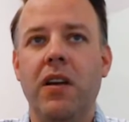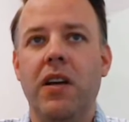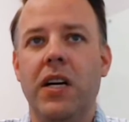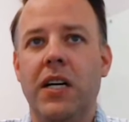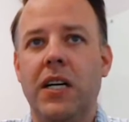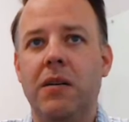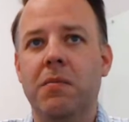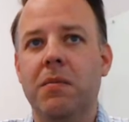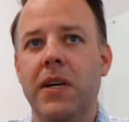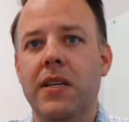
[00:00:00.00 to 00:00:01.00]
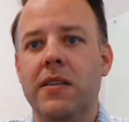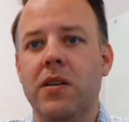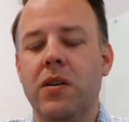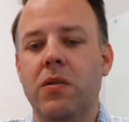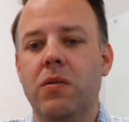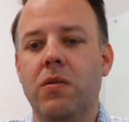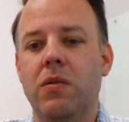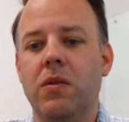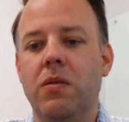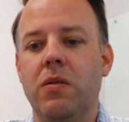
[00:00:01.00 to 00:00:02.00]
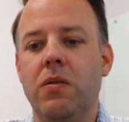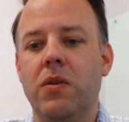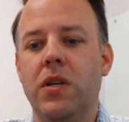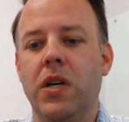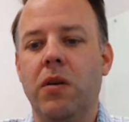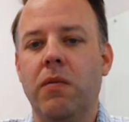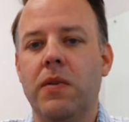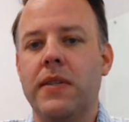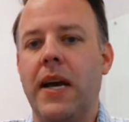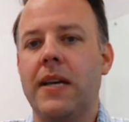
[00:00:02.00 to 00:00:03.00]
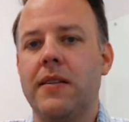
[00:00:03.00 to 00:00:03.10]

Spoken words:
And so, SASE